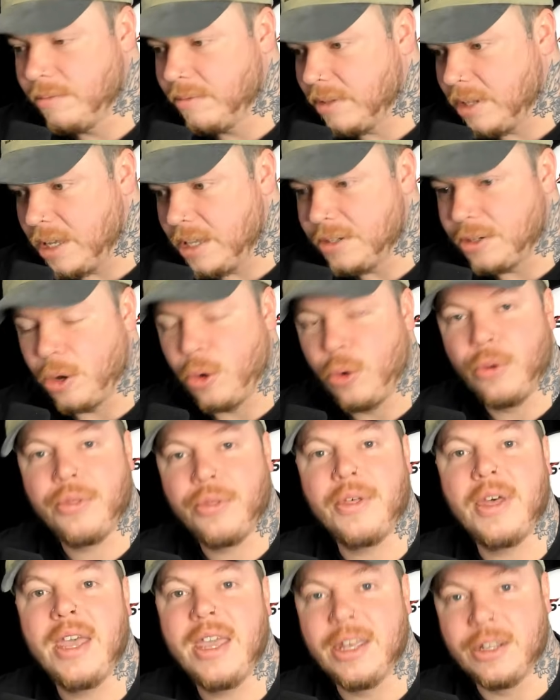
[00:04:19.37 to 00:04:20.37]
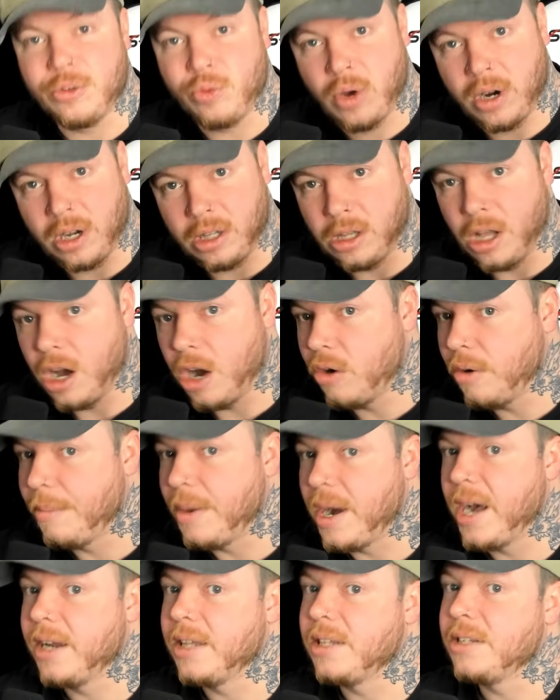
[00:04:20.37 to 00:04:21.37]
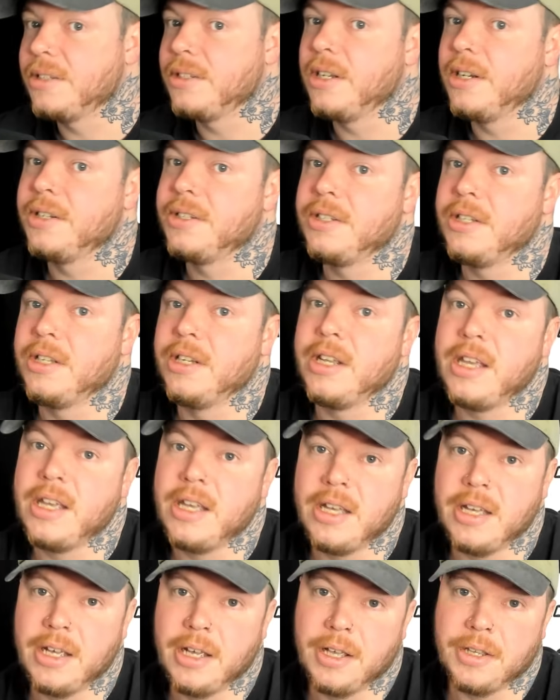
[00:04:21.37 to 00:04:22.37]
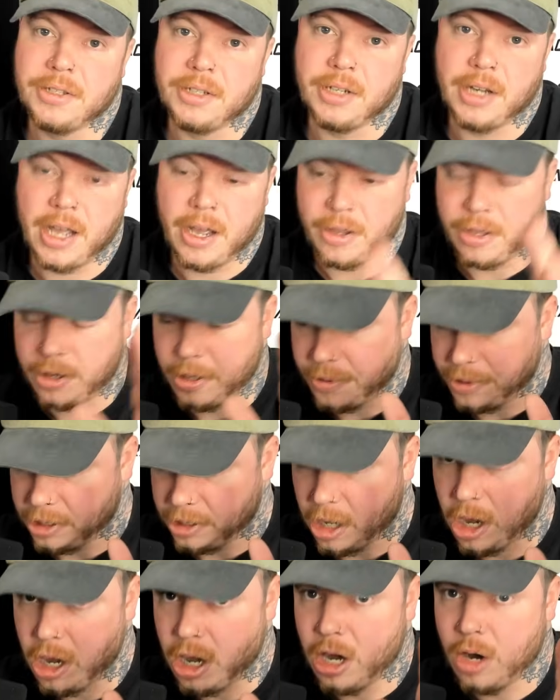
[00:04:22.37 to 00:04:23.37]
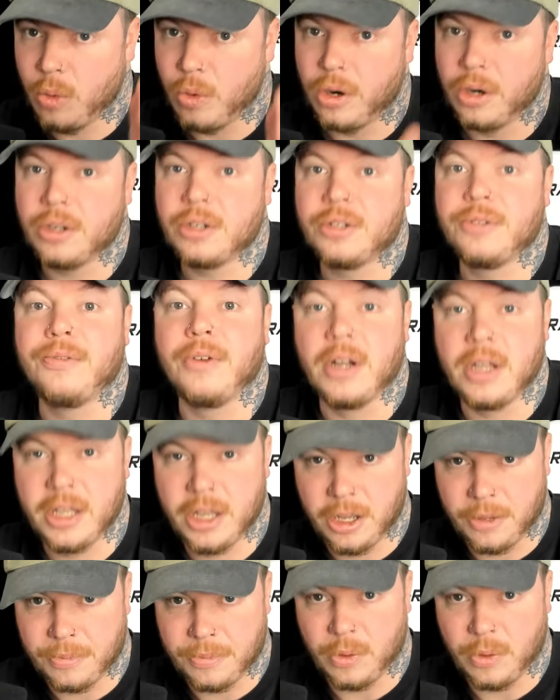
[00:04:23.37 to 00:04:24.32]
His whole thing is what a law-abiding citizen he is, and how, the law works for him.